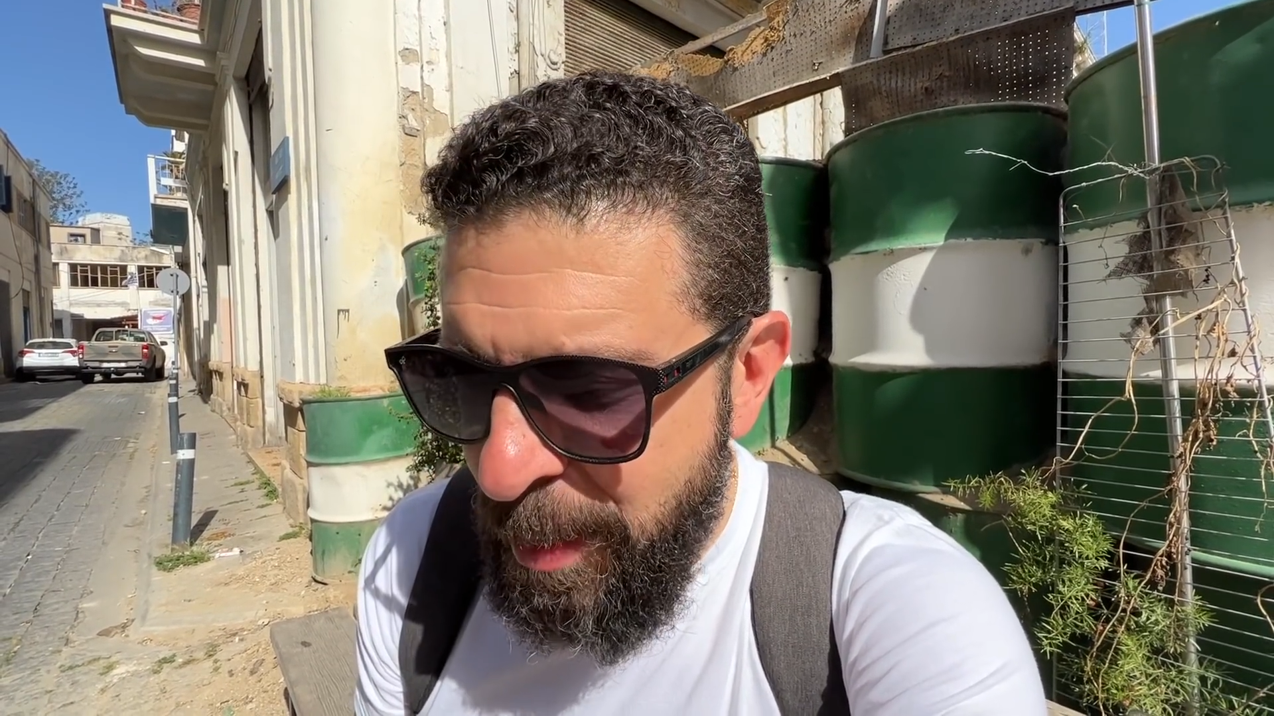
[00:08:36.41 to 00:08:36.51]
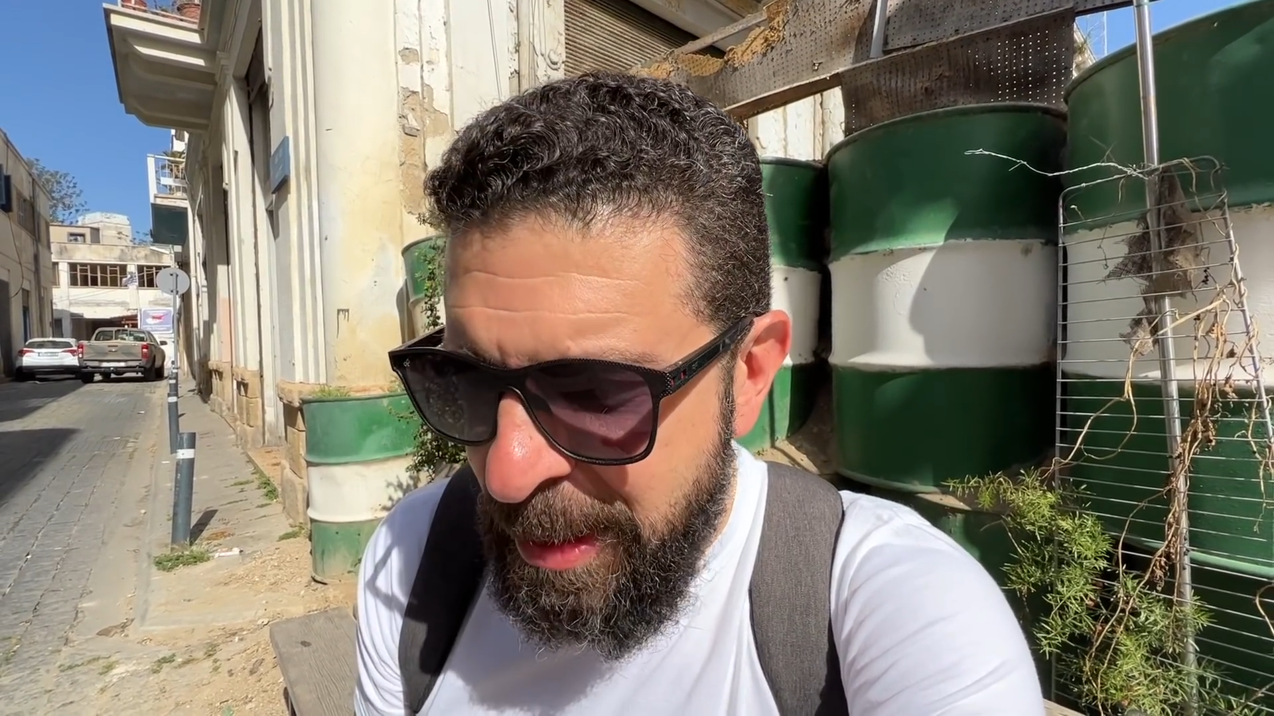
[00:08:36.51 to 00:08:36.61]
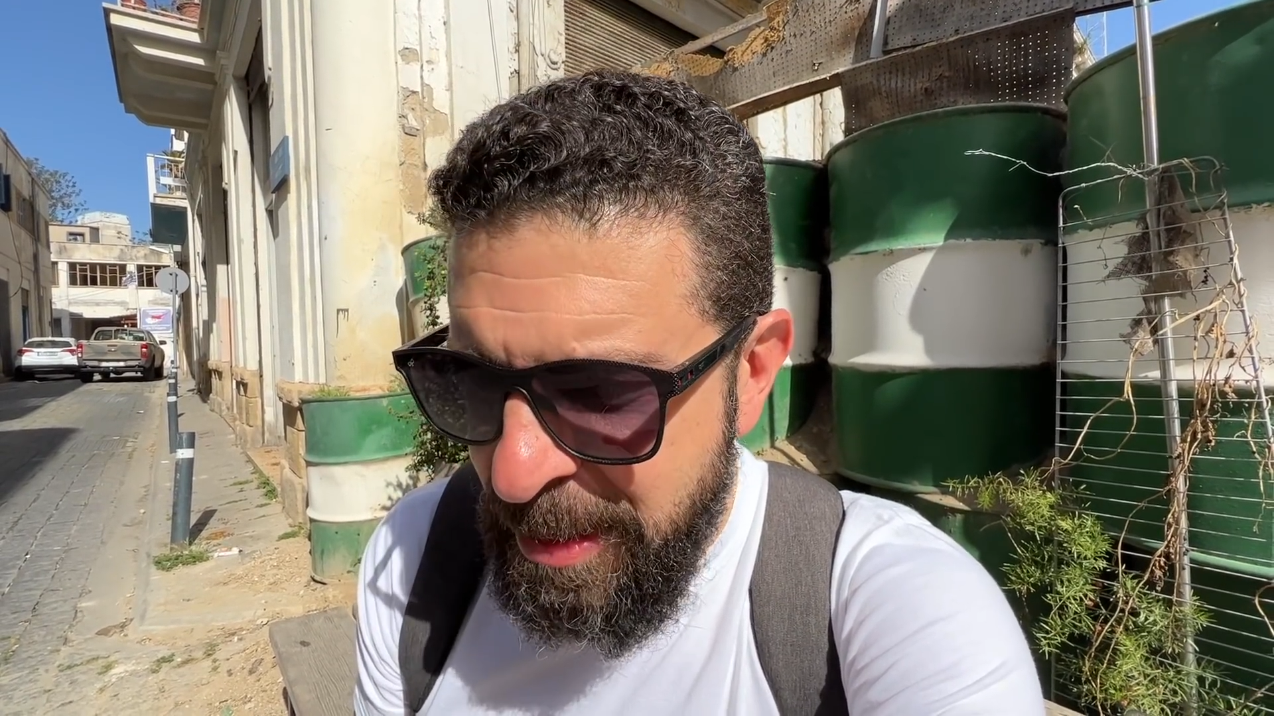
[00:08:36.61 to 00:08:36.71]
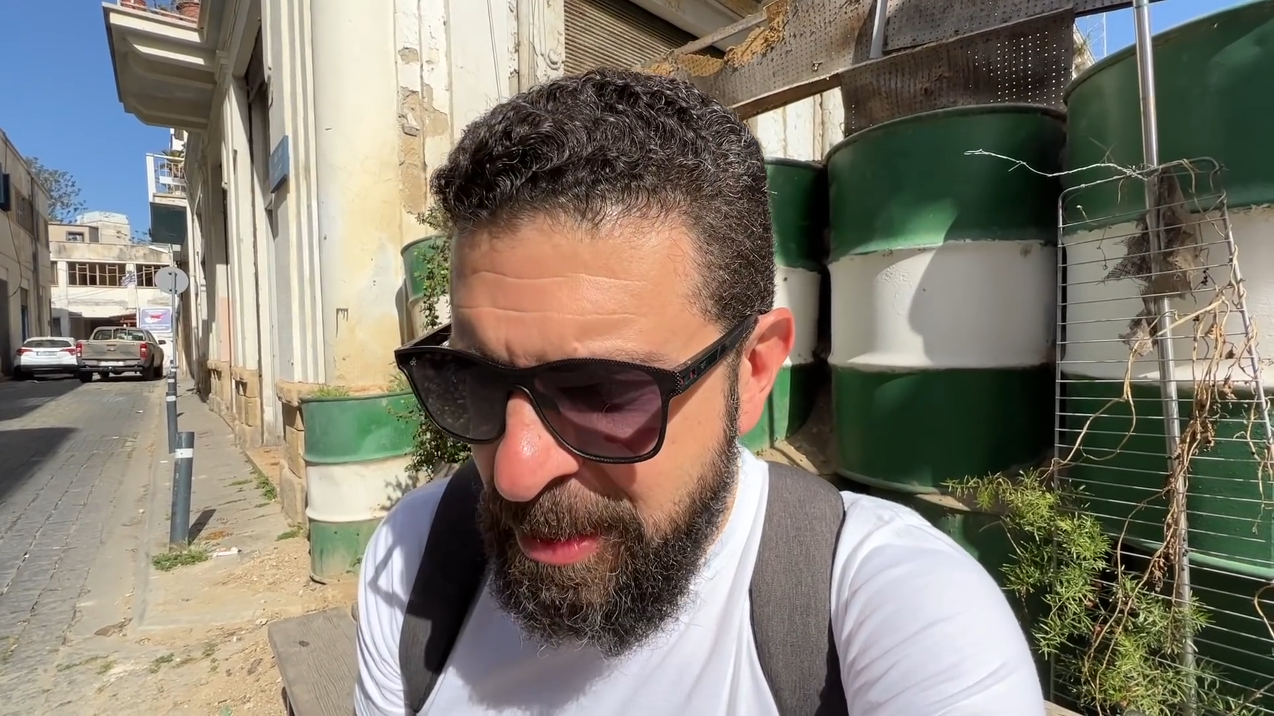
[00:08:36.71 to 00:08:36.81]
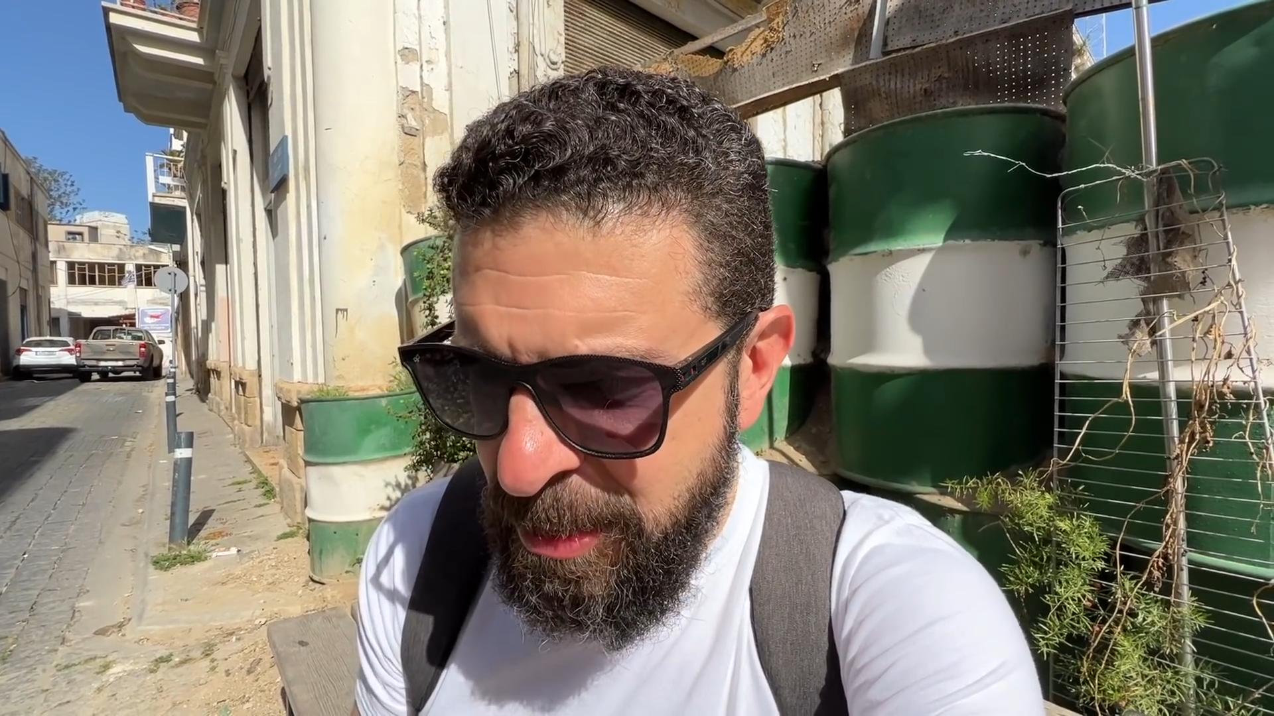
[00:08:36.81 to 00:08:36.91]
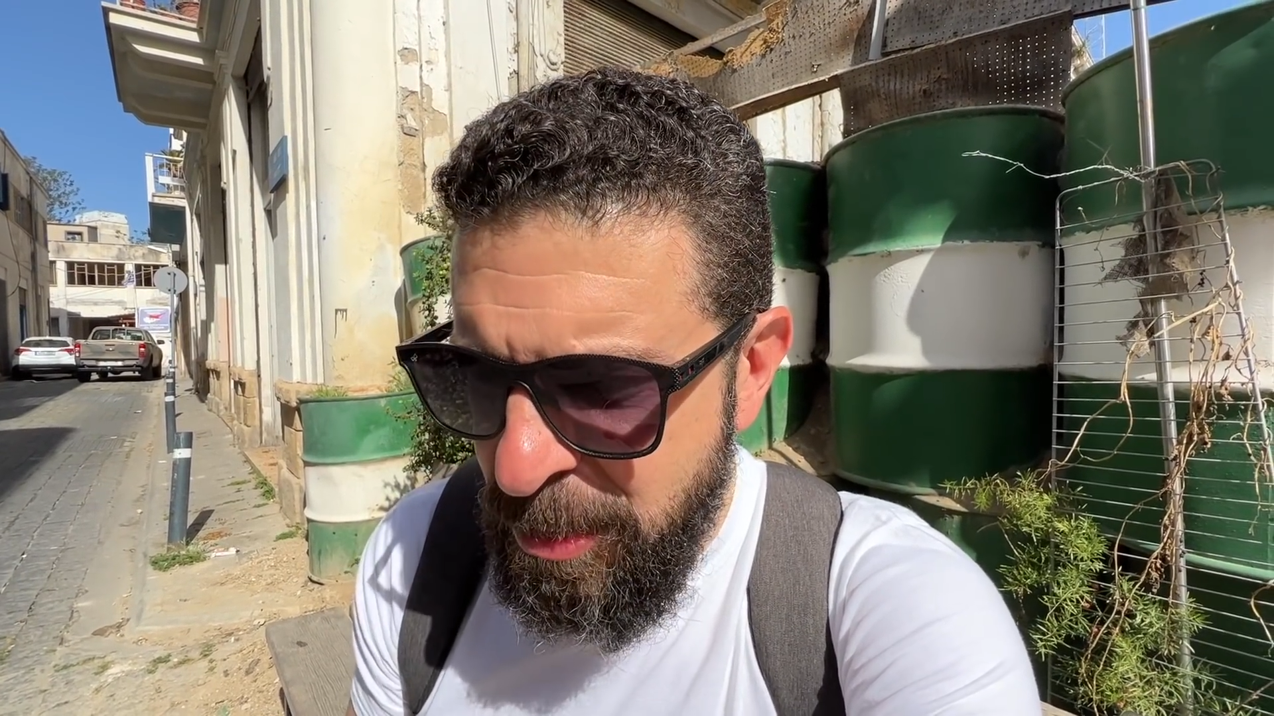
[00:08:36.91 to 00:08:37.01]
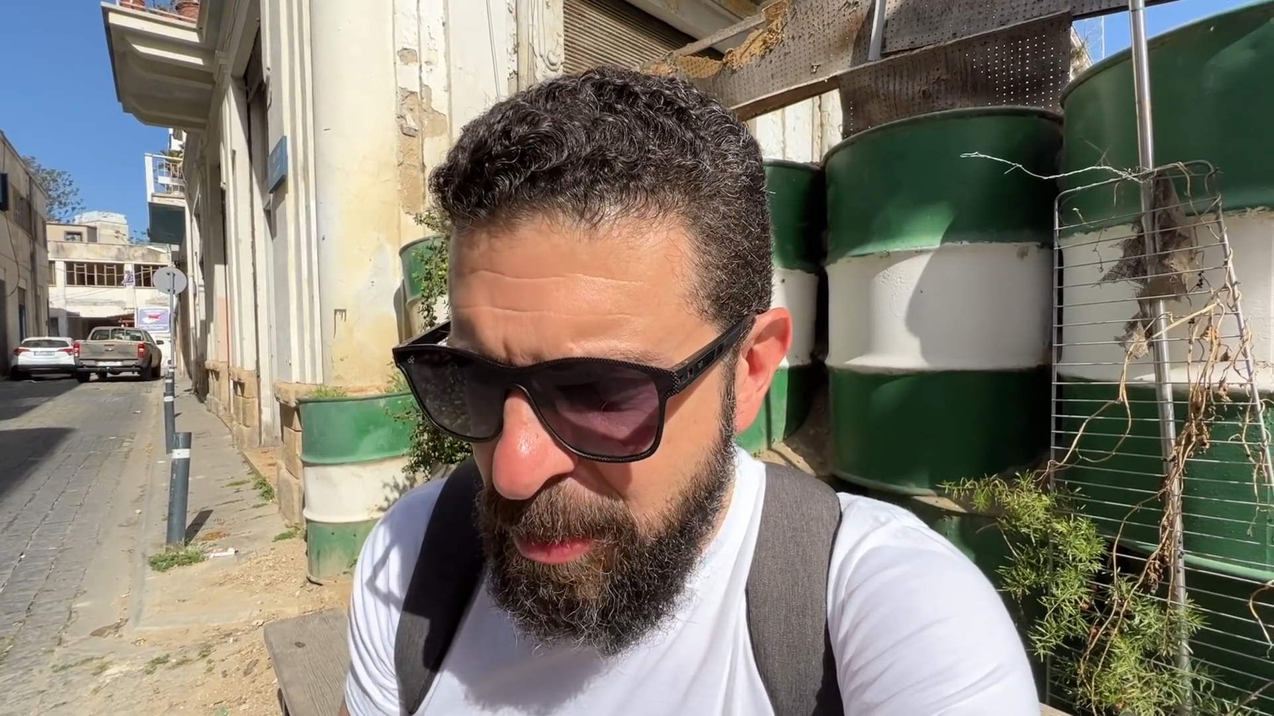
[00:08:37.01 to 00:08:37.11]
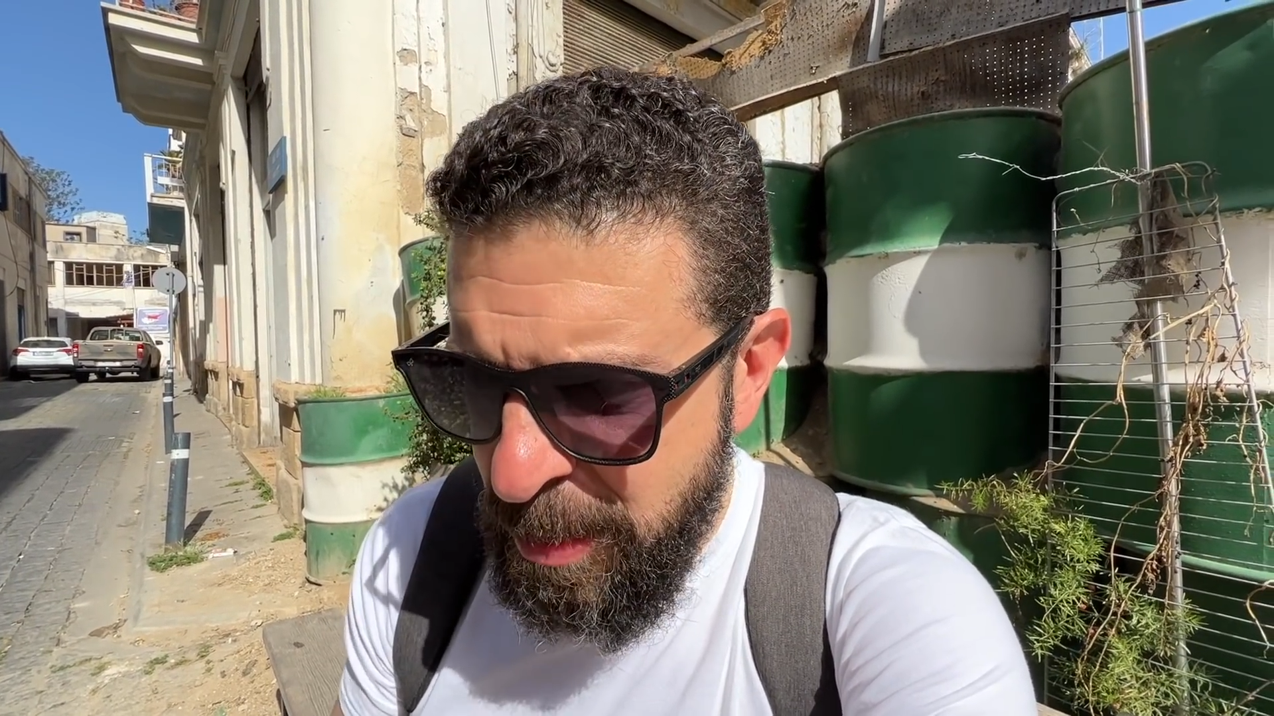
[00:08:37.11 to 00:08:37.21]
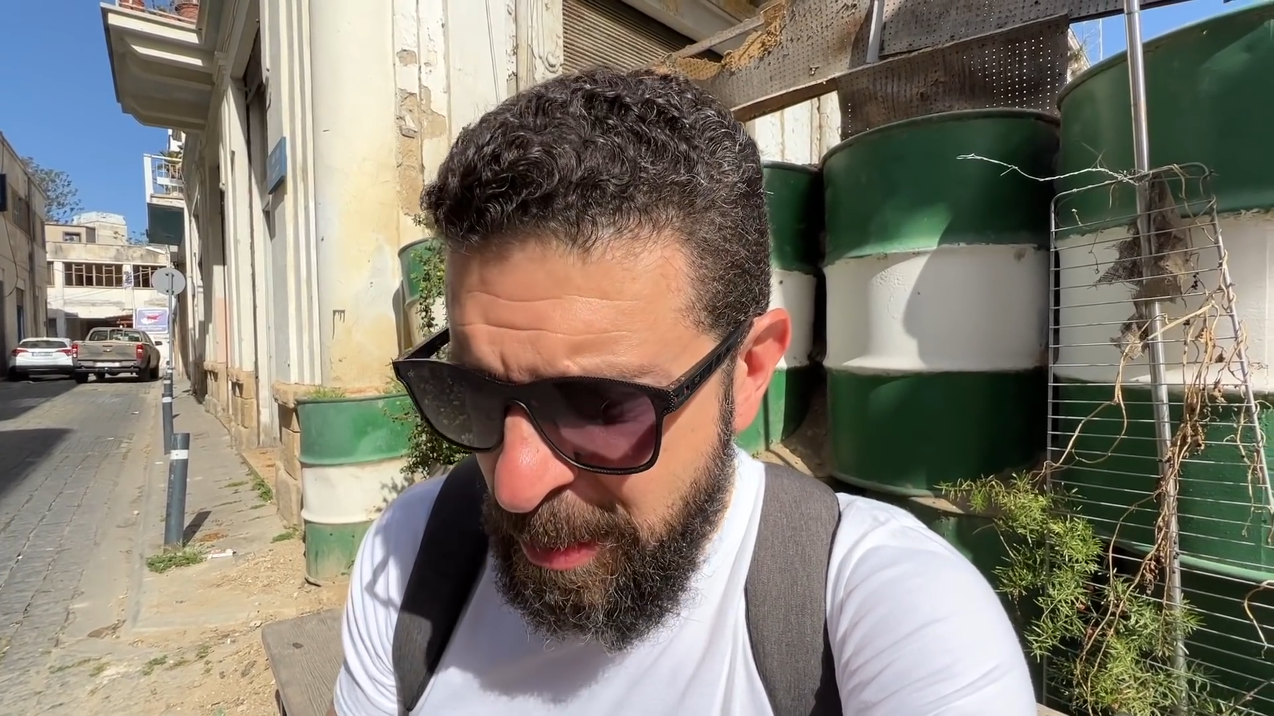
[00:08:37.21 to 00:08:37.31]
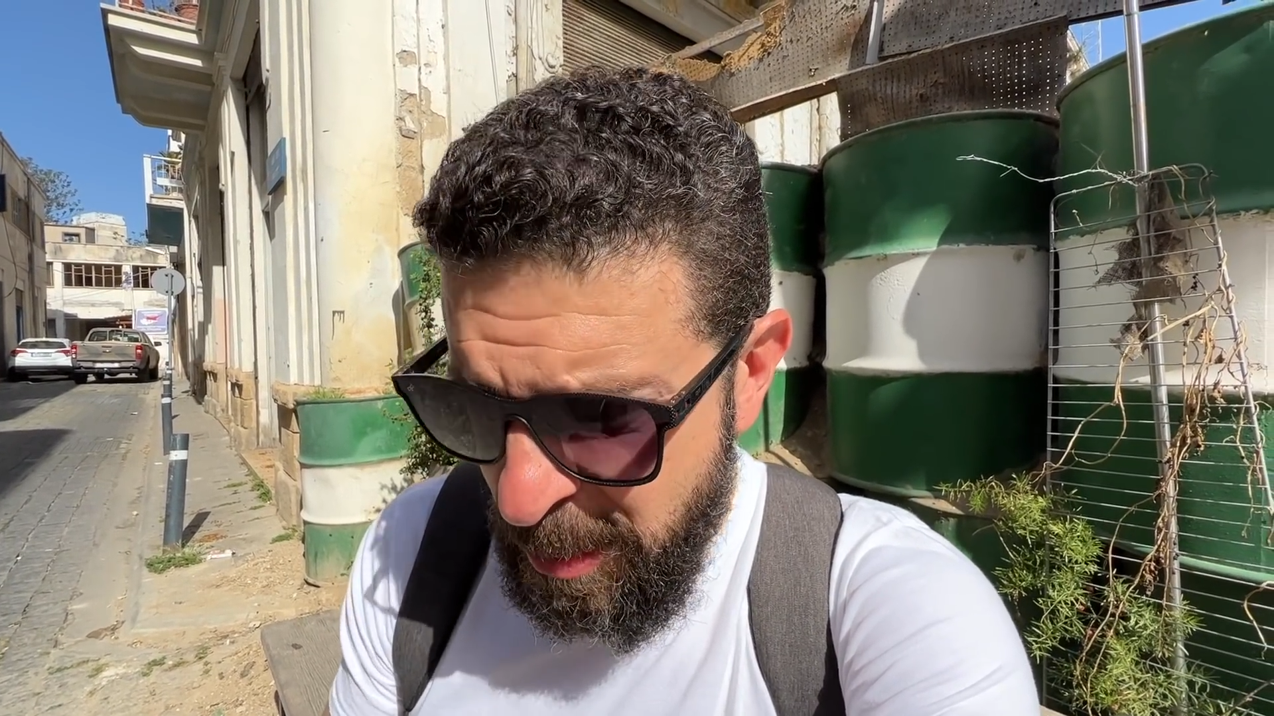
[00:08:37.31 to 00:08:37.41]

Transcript: money to